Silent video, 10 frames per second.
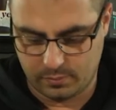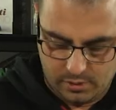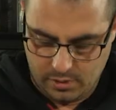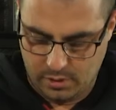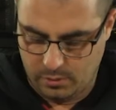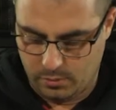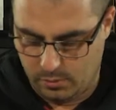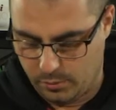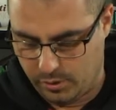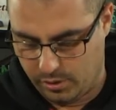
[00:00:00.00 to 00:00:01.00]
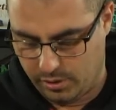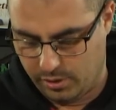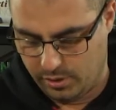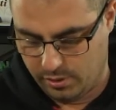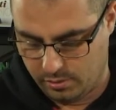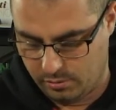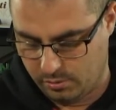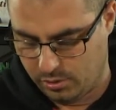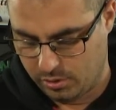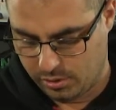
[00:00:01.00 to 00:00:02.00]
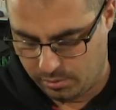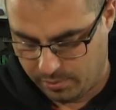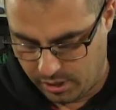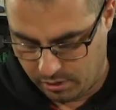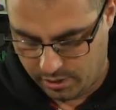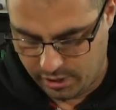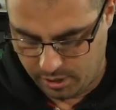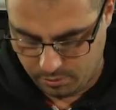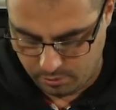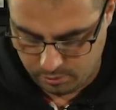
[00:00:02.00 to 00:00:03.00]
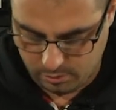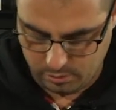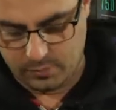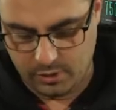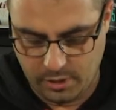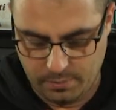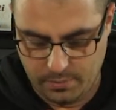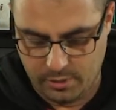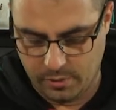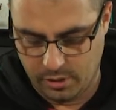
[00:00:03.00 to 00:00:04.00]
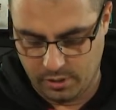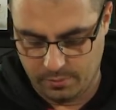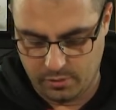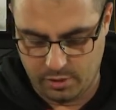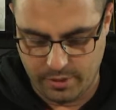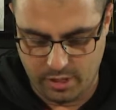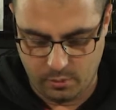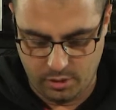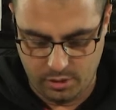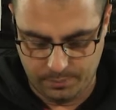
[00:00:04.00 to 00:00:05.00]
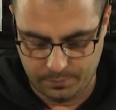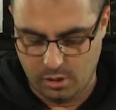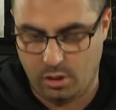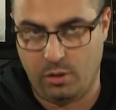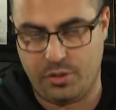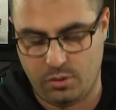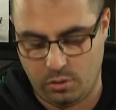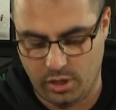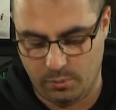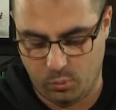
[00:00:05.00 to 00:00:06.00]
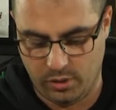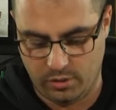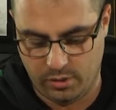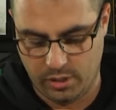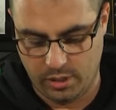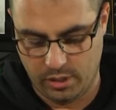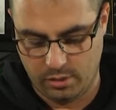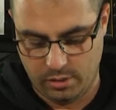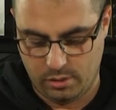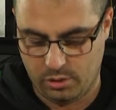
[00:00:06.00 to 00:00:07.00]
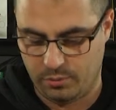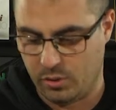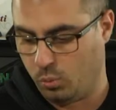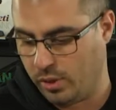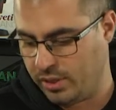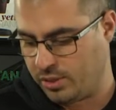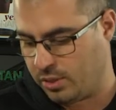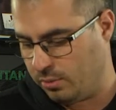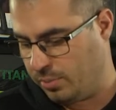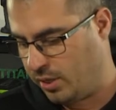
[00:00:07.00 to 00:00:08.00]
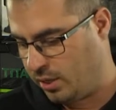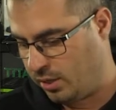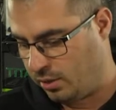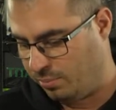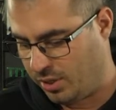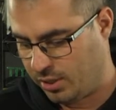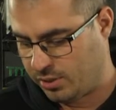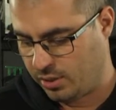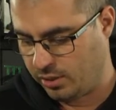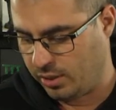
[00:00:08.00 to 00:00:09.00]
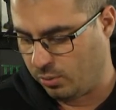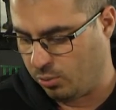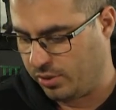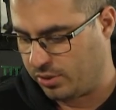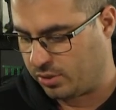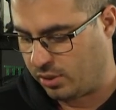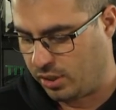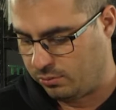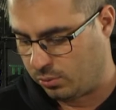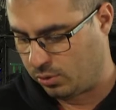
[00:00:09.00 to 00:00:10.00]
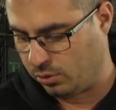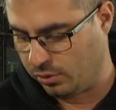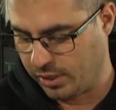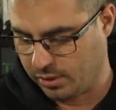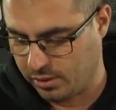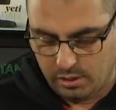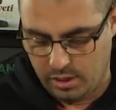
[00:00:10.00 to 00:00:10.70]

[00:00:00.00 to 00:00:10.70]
And what have we got on here? Looks like just a power cable. Yep, so we got speaker wire. Obviously to hook up one to the other, because obviously one is going to be the master and the other one will be the slave, we'll call that.